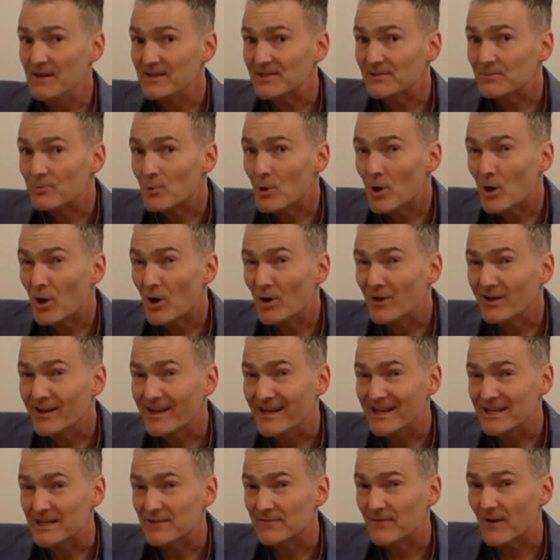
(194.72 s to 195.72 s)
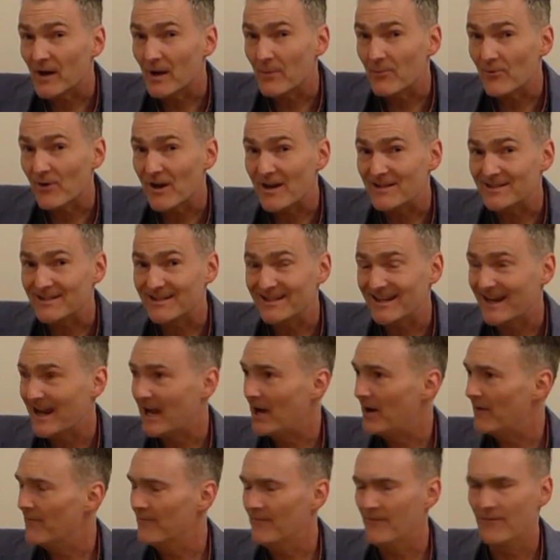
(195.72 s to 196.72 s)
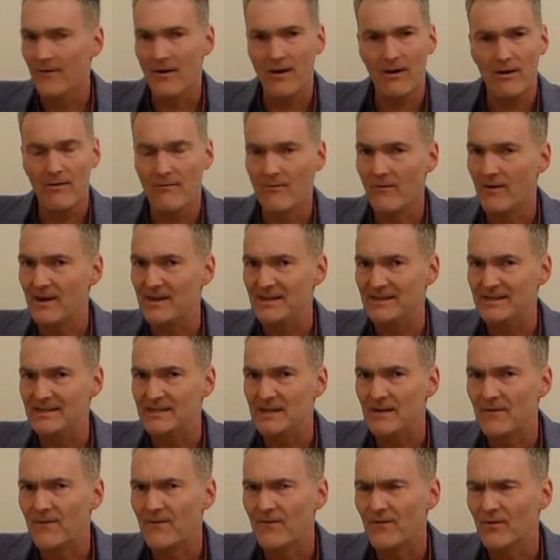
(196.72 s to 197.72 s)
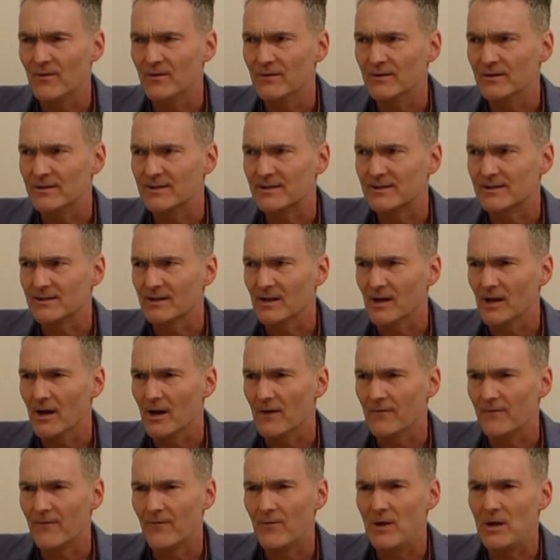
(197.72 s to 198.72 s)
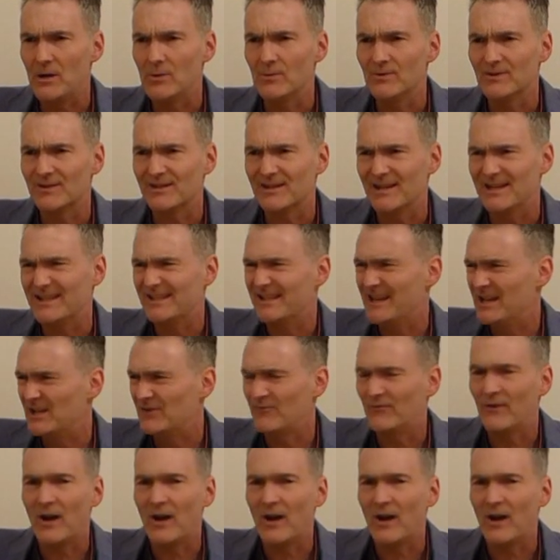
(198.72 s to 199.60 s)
this one is vibrating at a very, very different frequency. It's